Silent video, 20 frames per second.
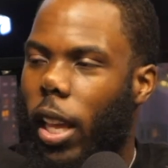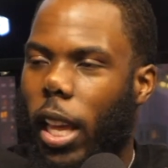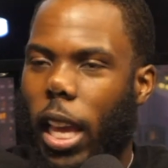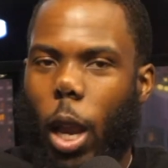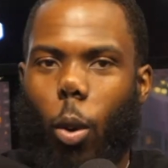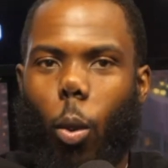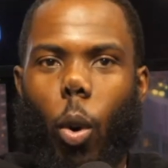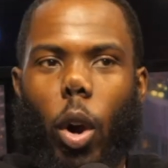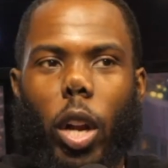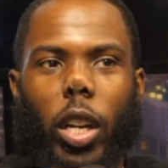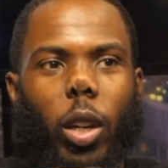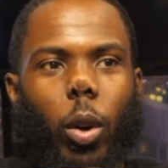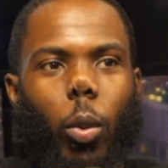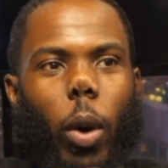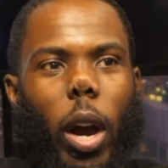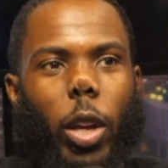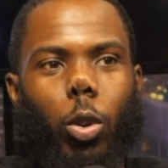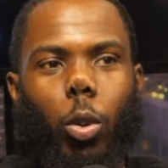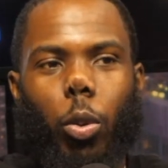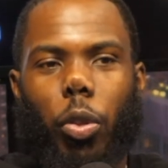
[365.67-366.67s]
and wondering
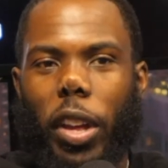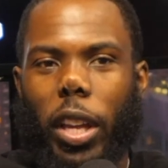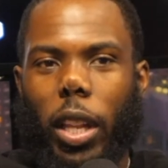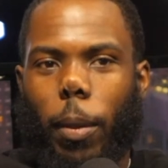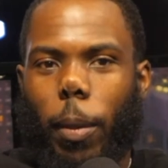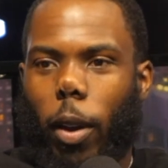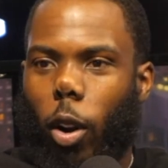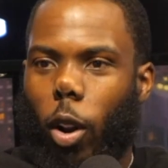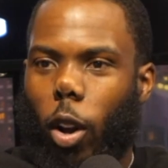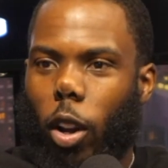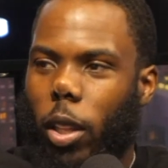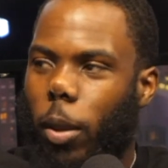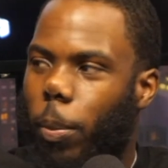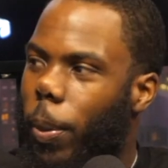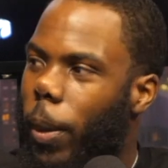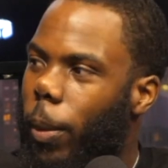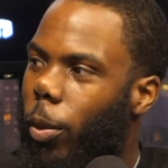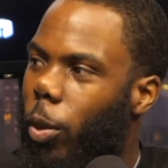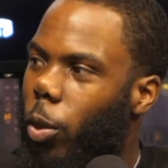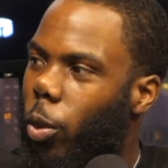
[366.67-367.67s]
why you thinking about all your
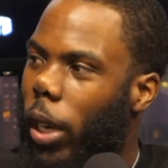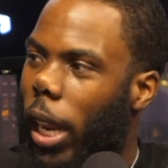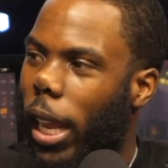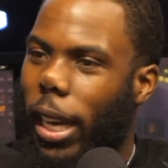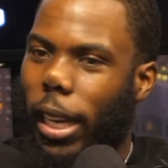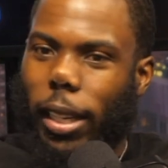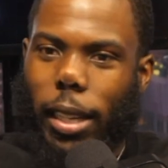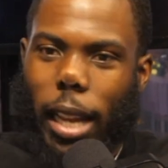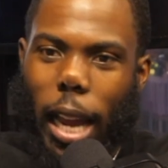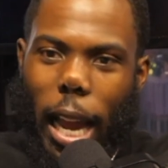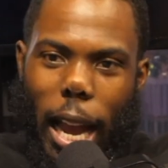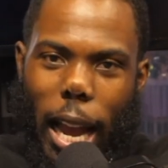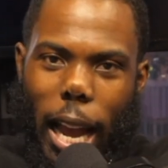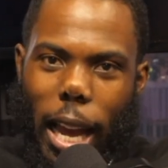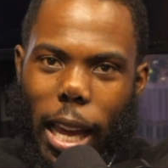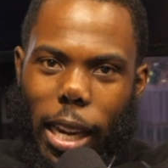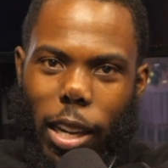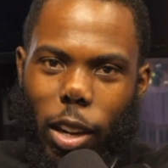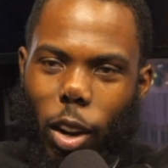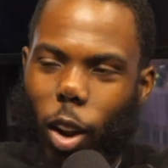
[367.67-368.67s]
people you that done
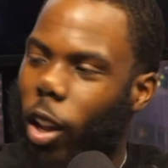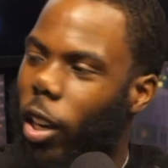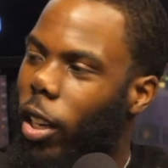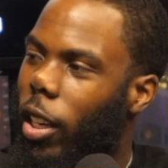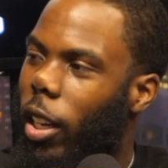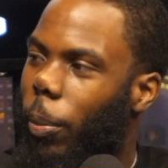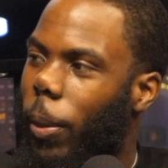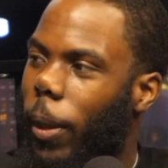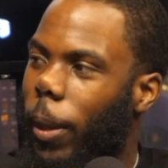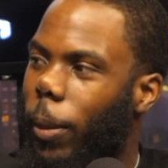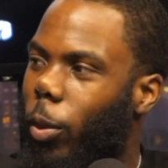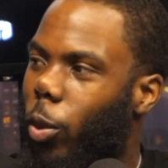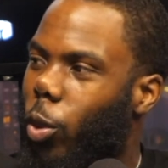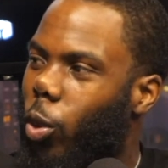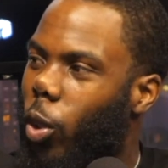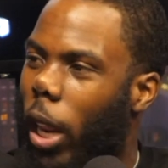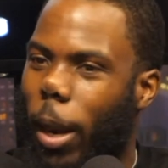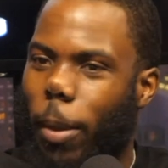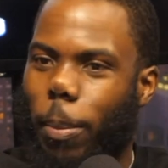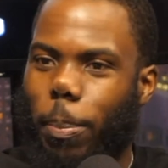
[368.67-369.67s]
died and all of the people you
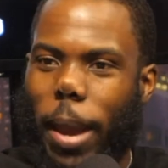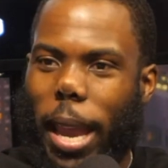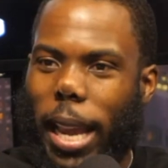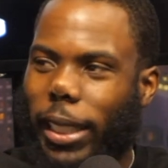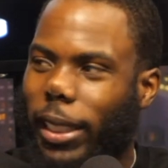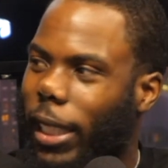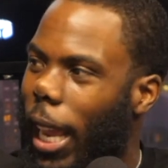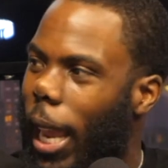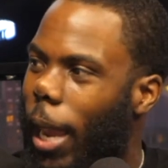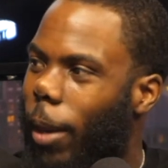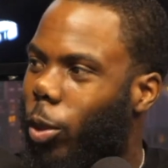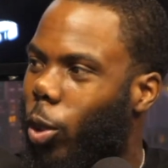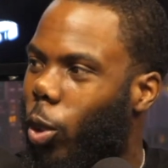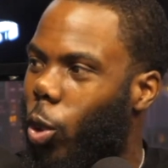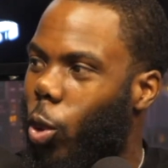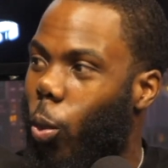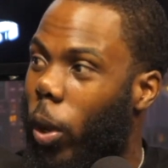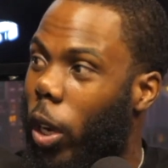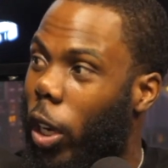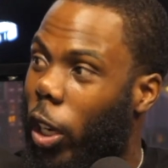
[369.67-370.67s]
that done backstabbed you and
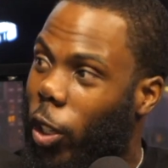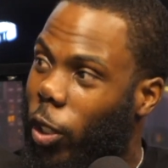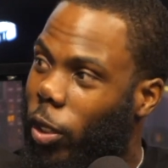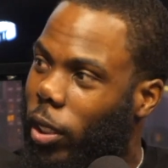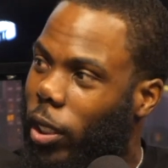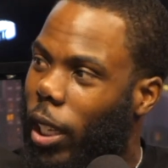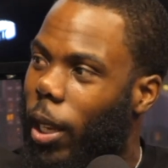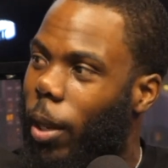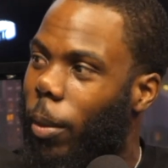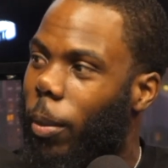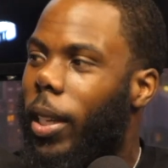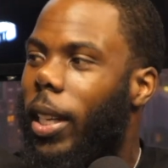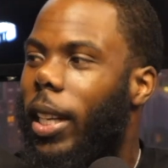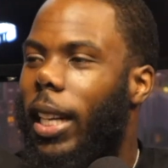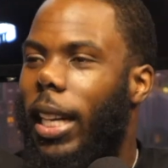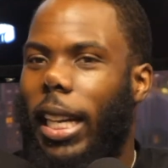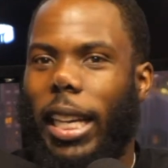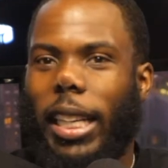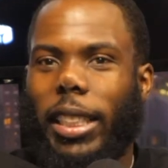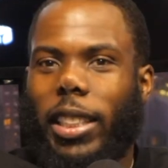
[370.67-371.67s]
you want to hurt something.
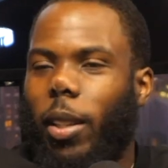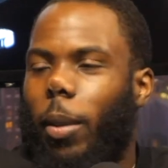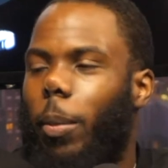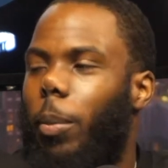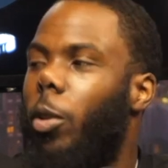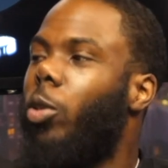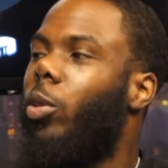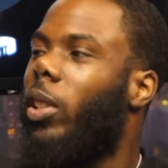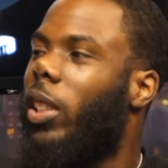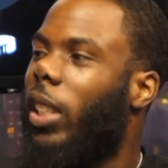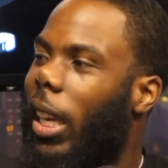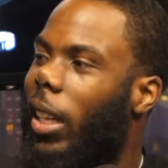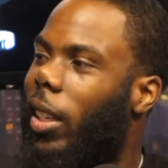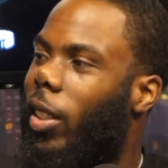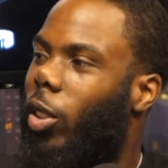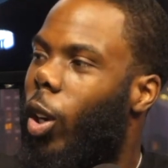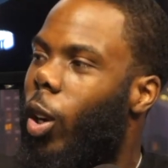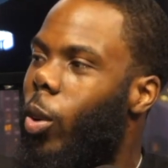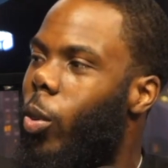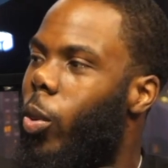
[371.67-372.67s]
It's the music taking a
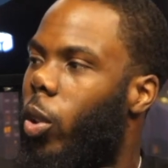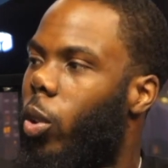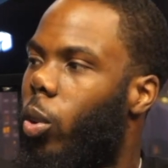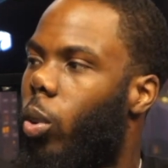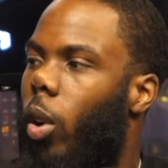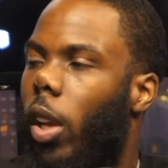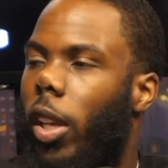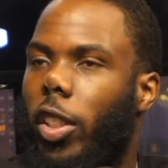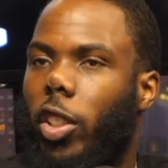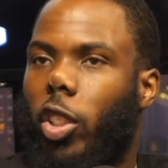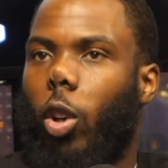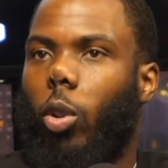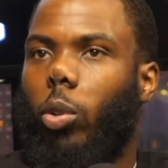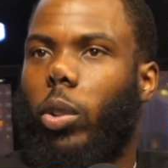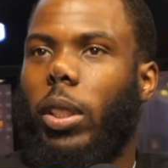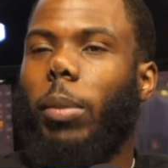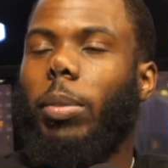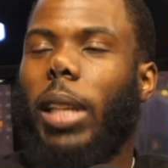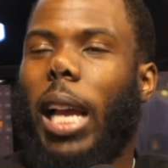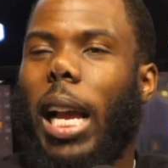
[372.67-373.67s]
toll on you. So
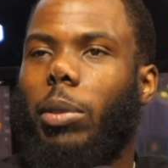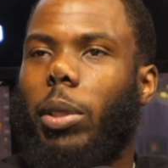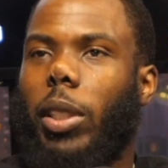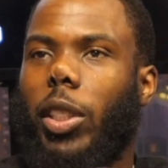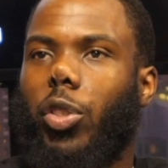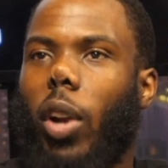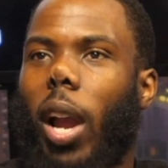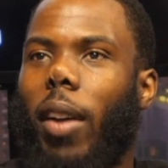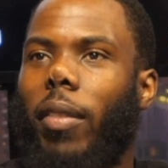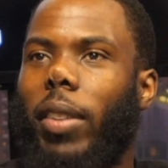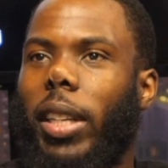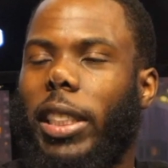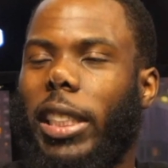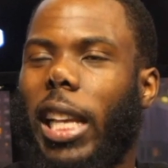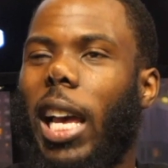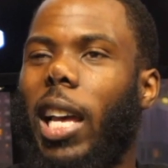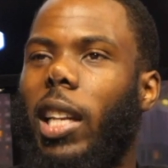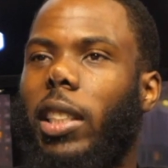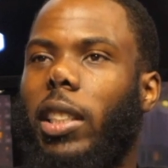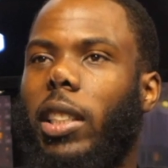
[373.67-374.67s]
sometimes just driving in
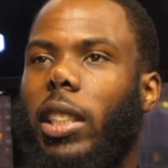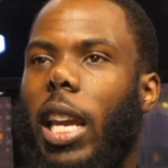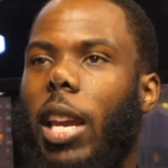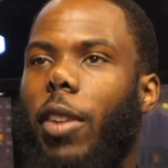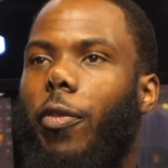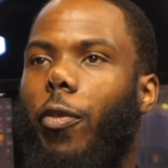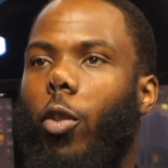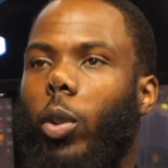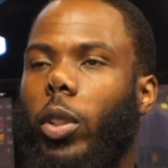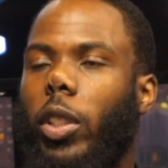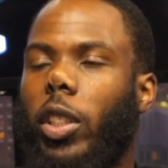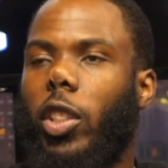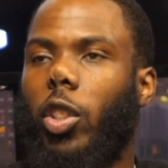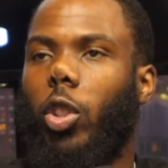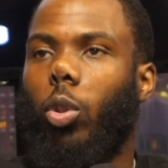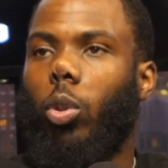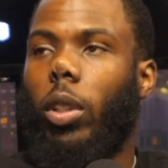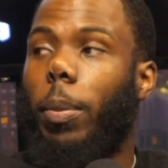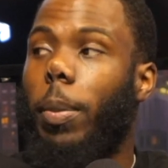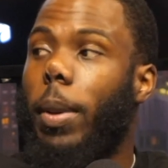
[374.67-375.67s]
silence, it forces
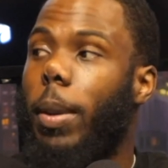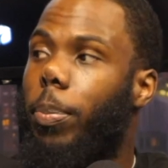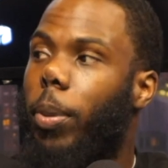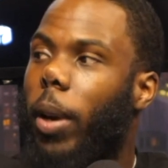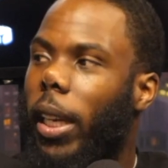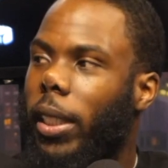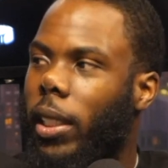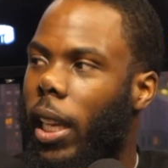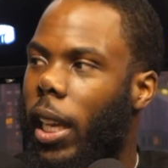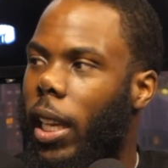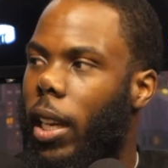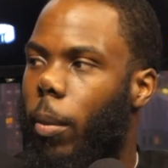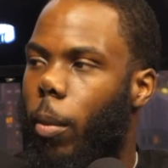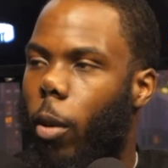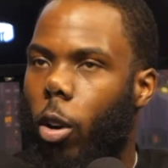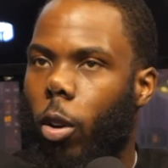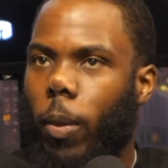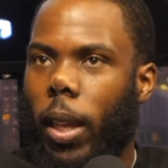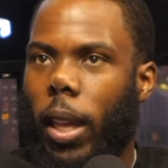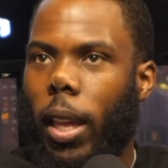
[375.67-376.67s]
you to be present in the
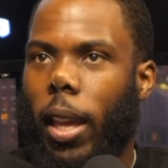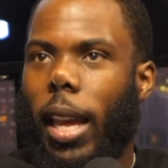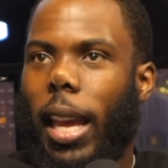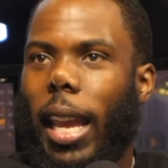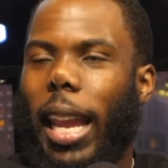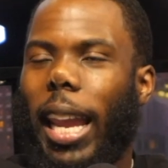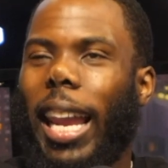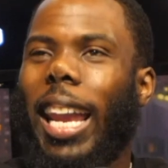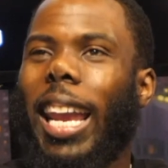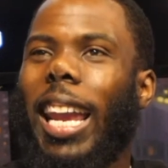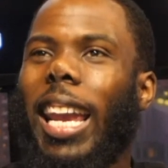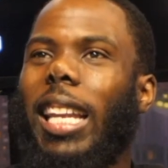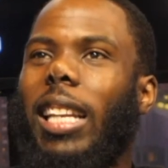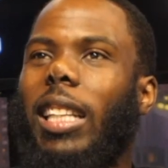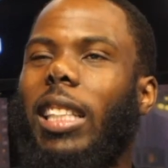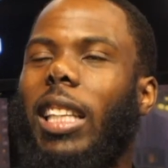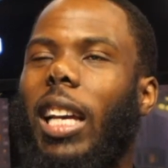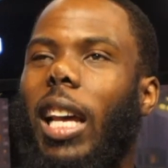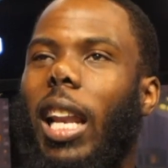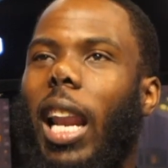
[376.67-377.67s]
moment and
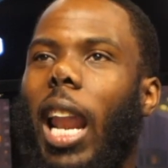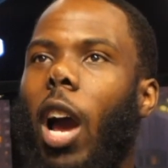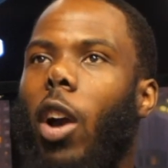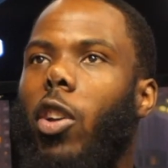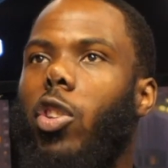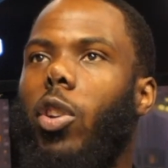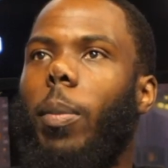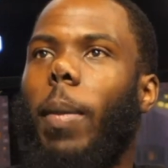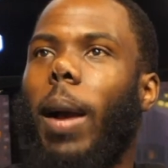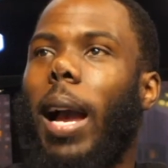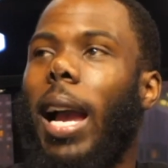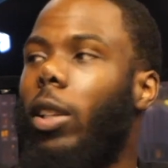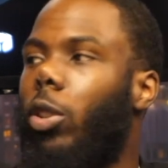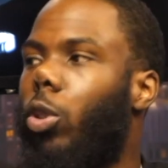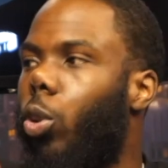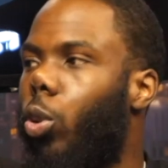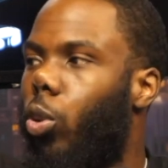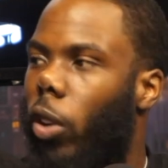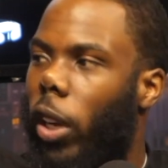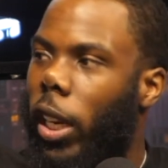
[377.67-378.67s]
to allow your mind
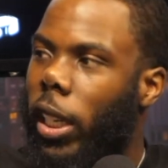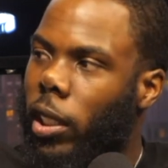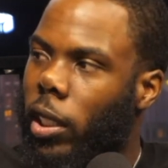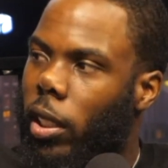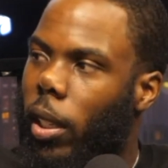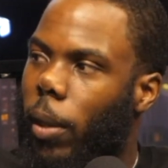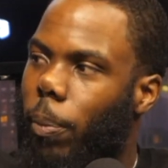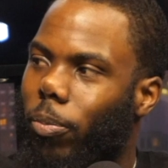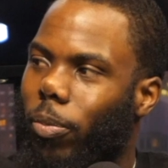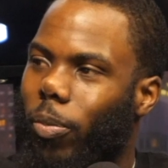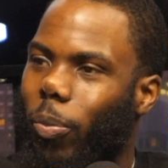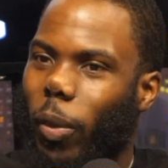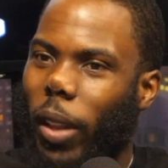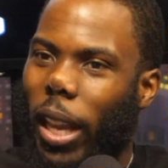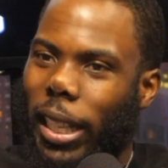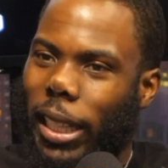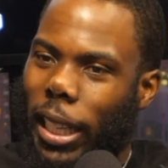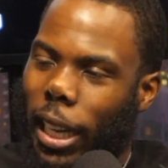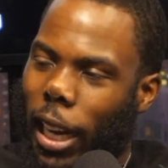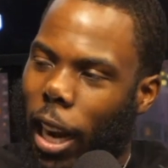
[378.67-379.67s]
to race
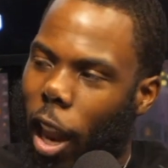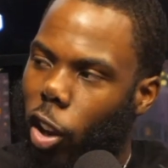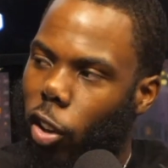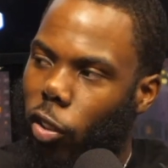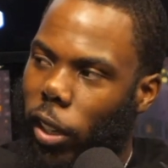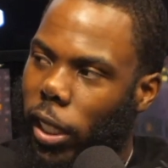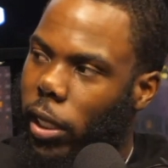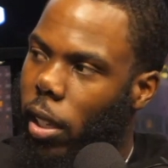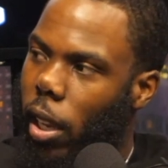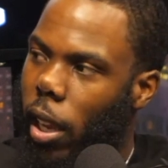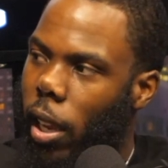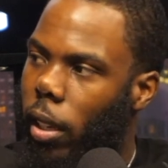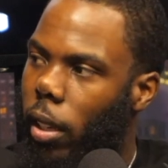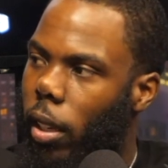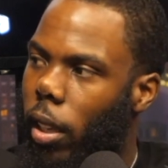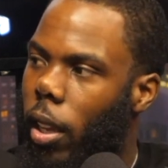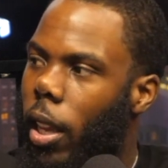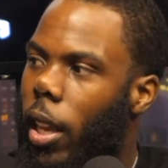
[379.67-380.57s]
and then allow the race to end.